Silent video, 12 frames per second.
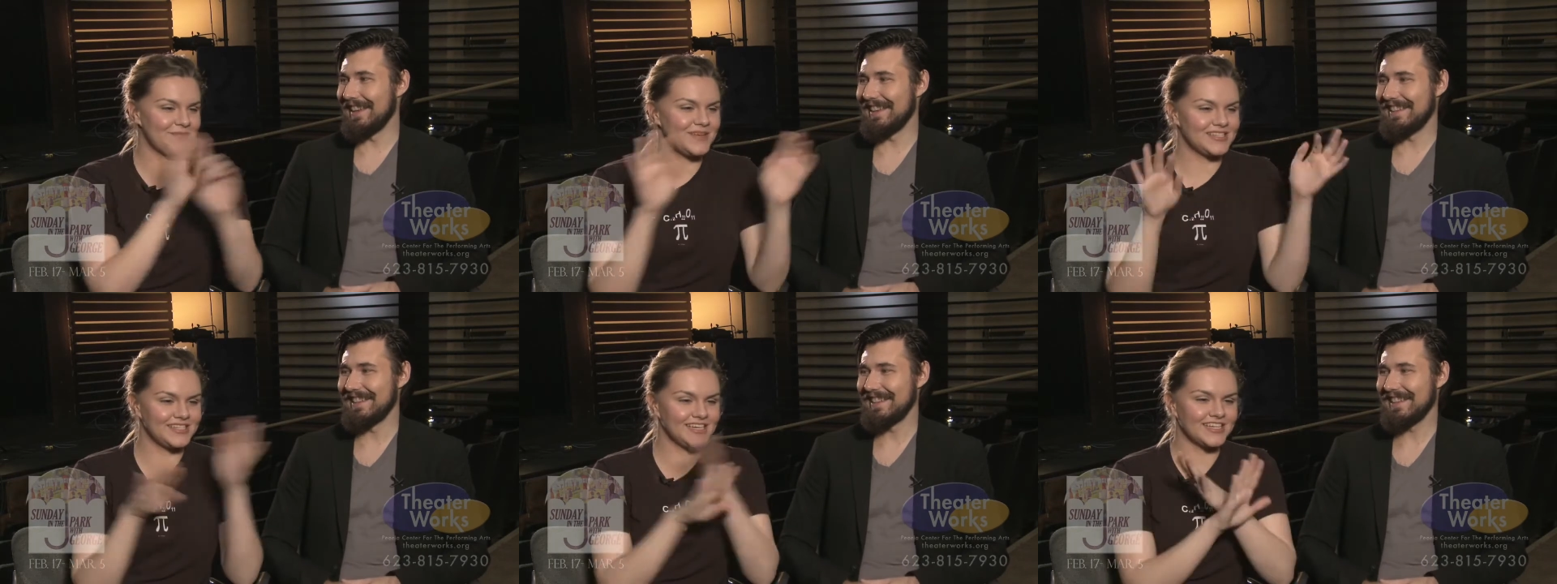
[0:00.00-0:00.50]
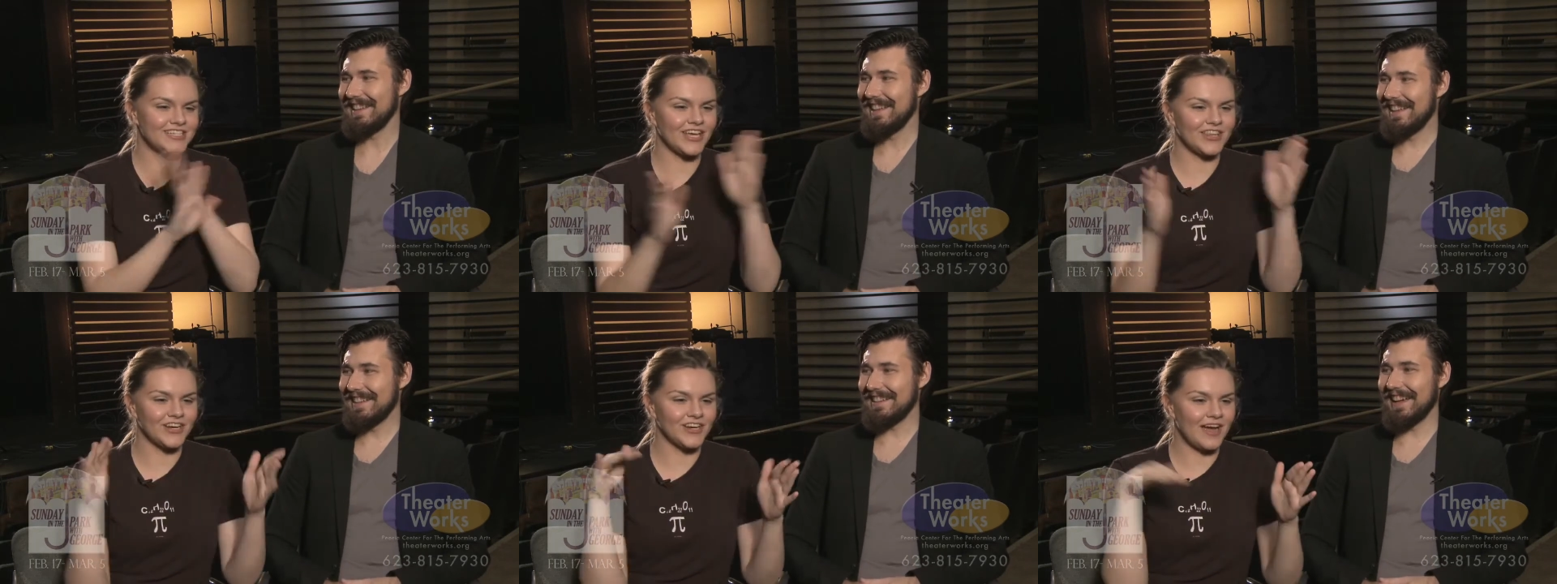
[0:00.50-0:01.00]
Speaker 1: missing each
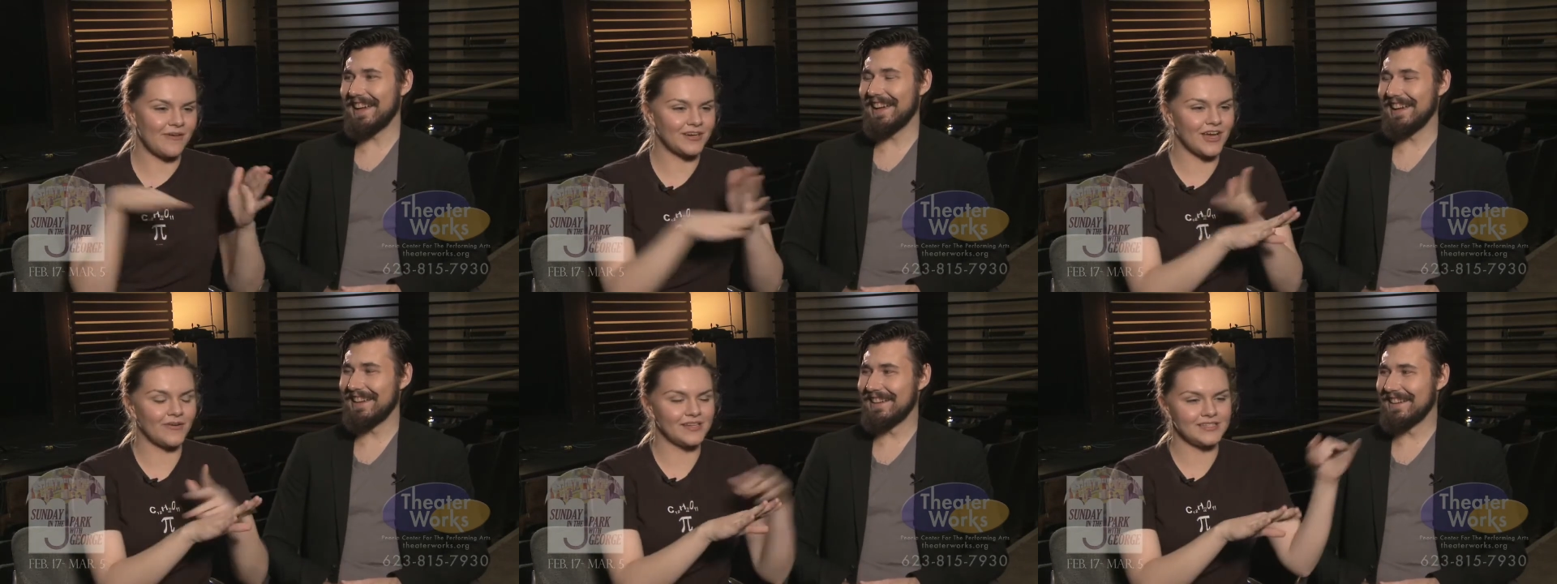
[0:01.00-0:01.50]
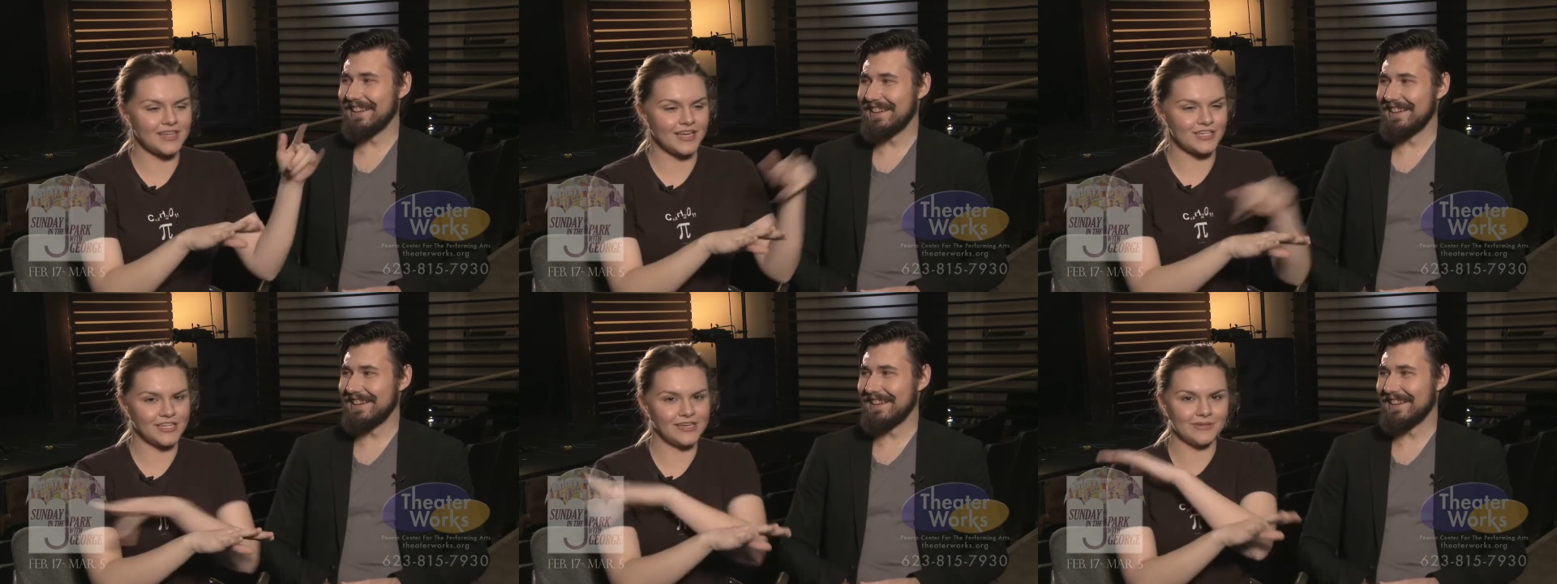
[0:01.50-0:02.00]
other. Yeah. I would go on
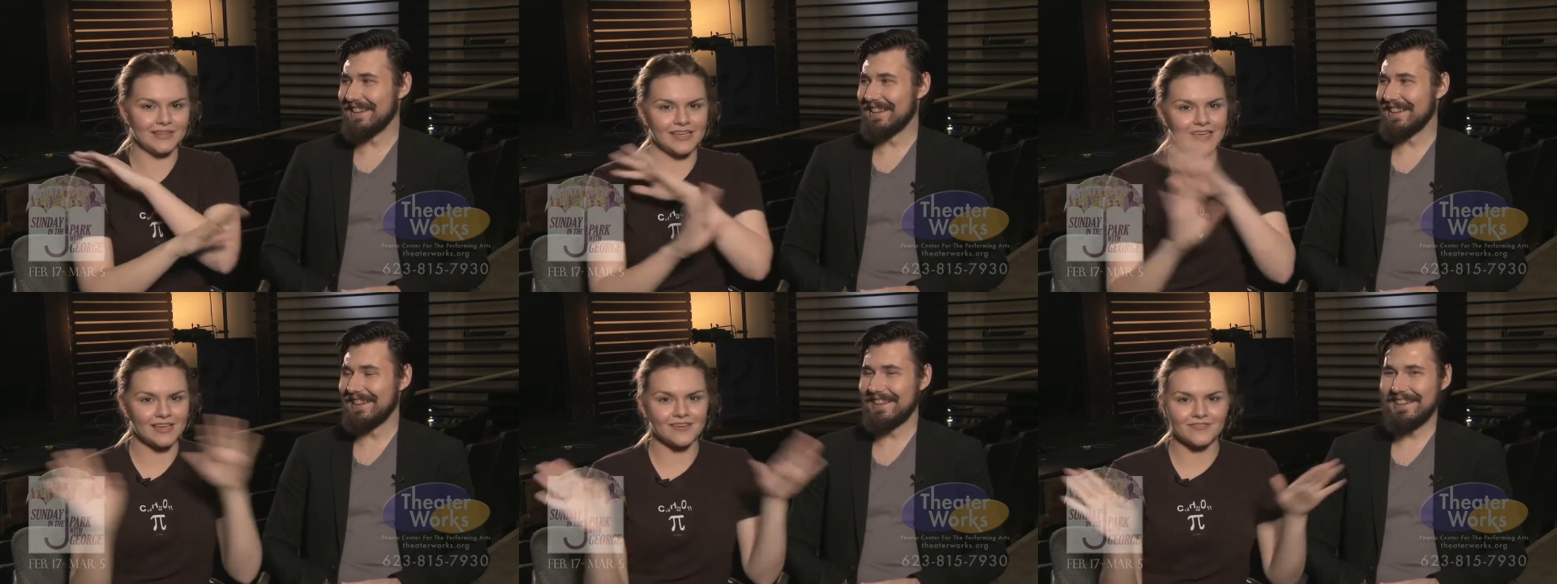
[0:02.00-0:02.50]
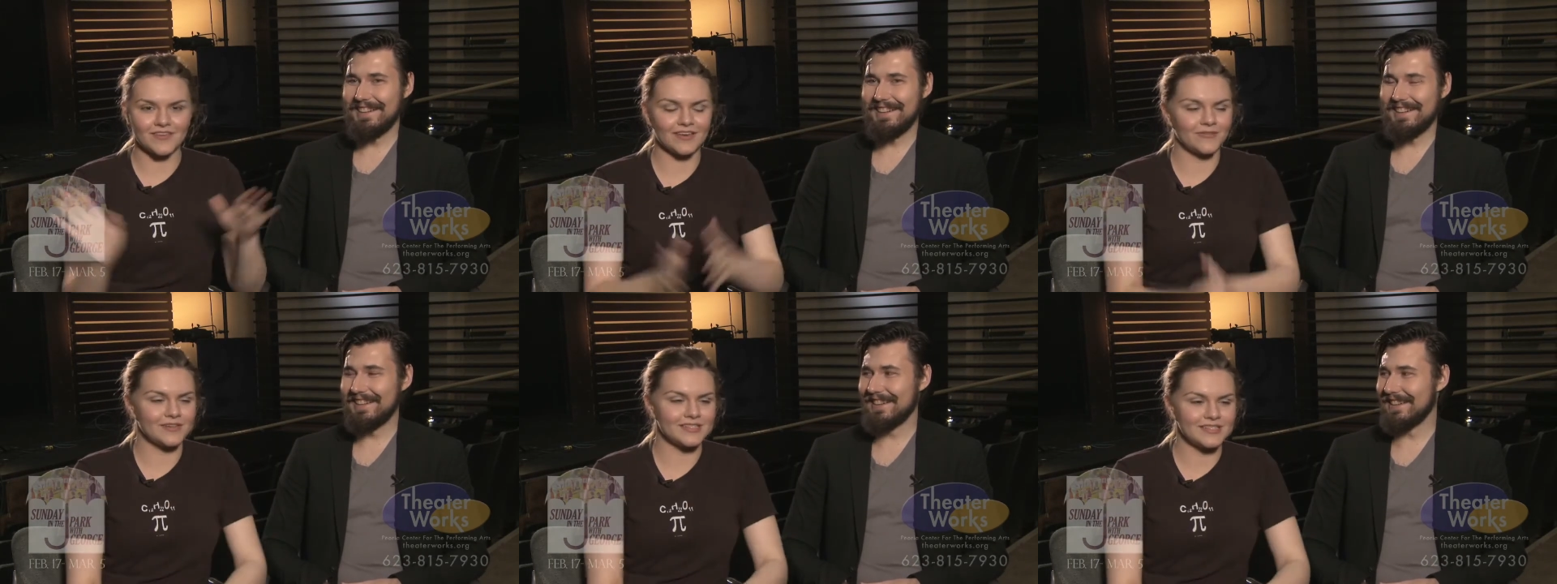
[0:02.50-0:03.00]
stage and he would leave.
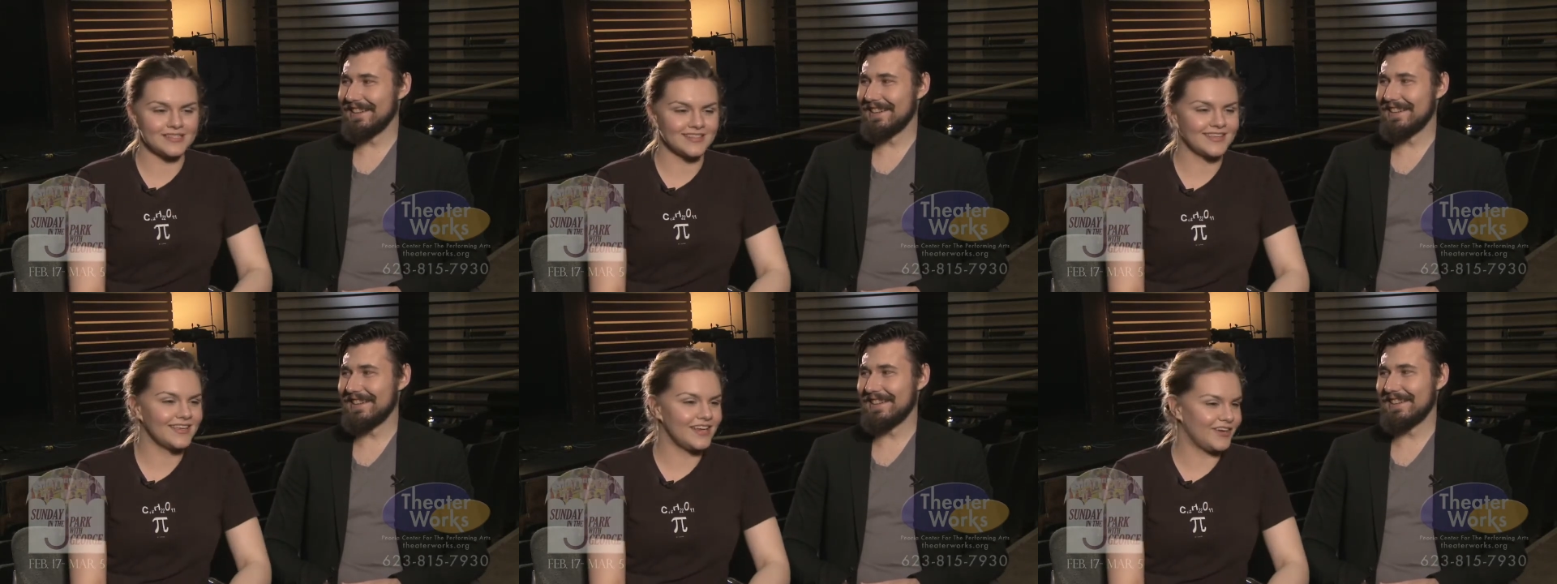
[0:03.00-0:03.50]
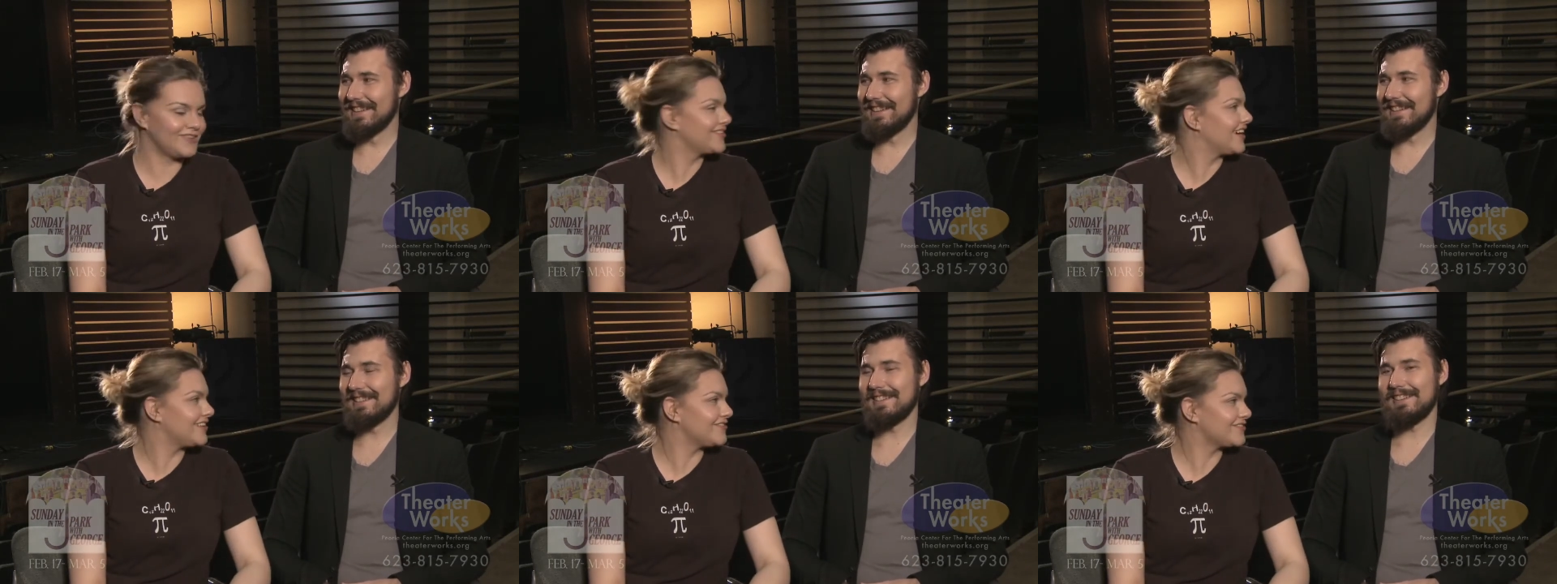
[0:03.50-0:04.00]
It was, you know,
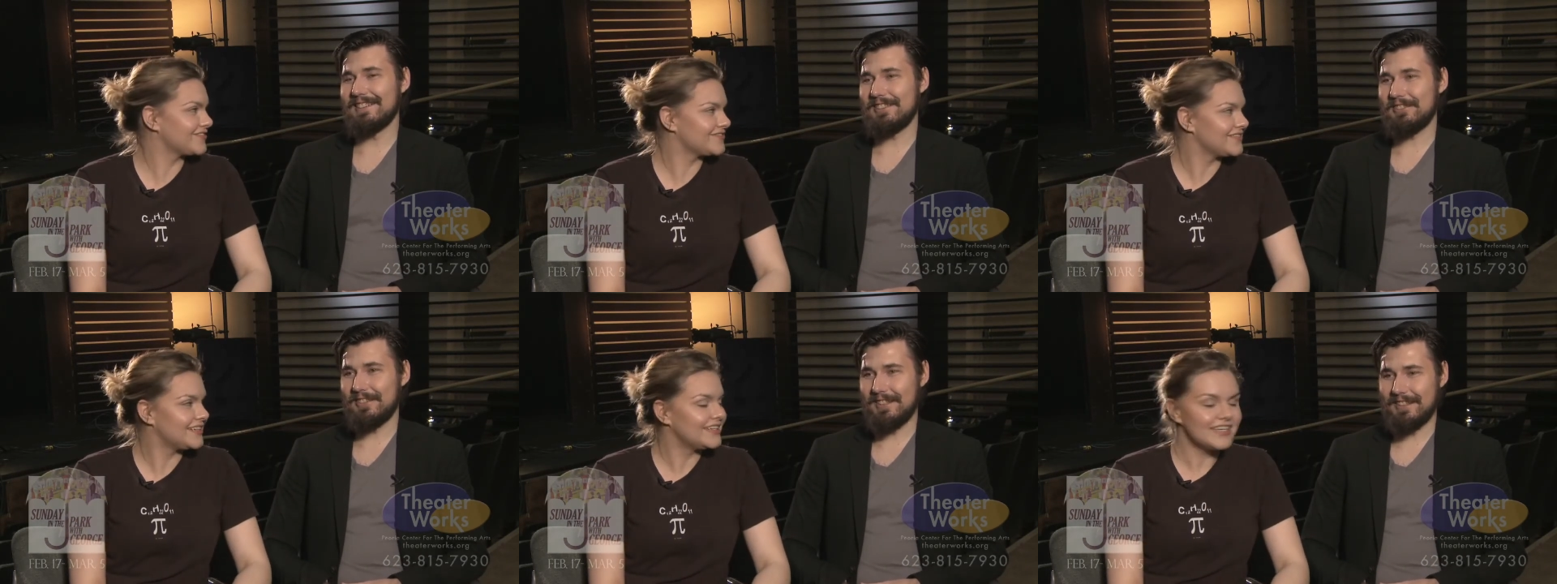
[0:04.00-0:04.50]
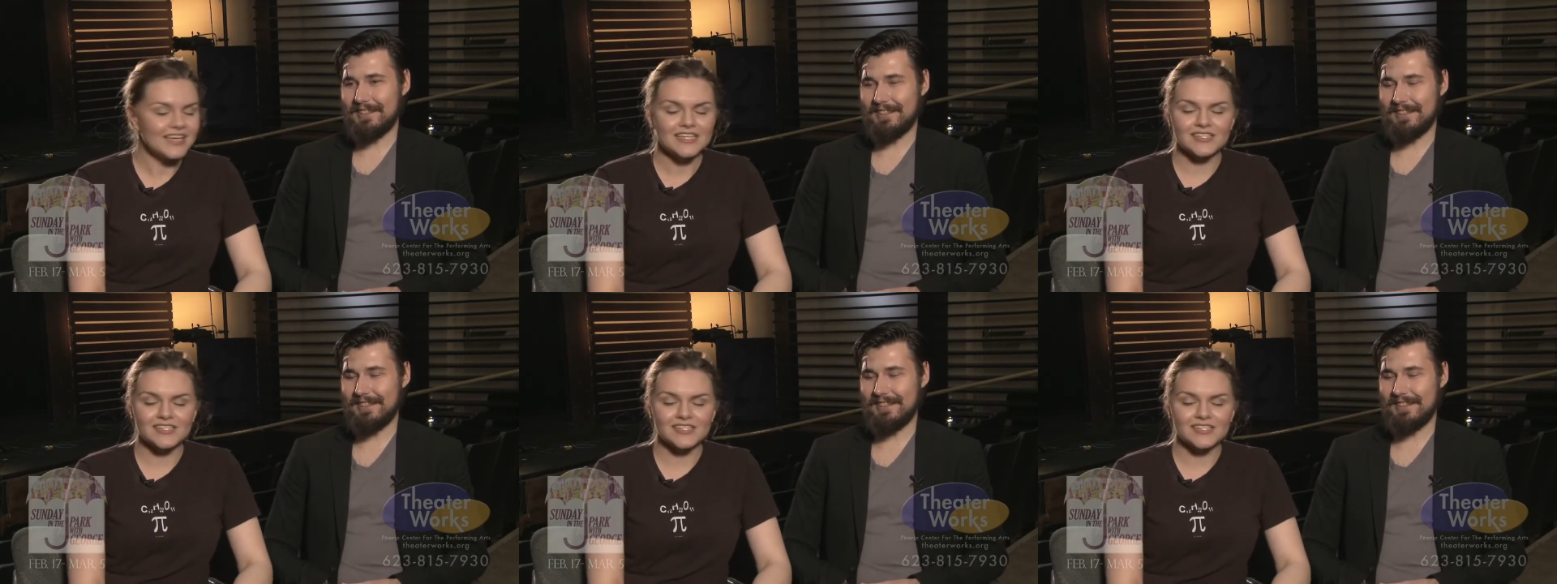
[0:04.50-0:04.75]
kind of. So that was fun.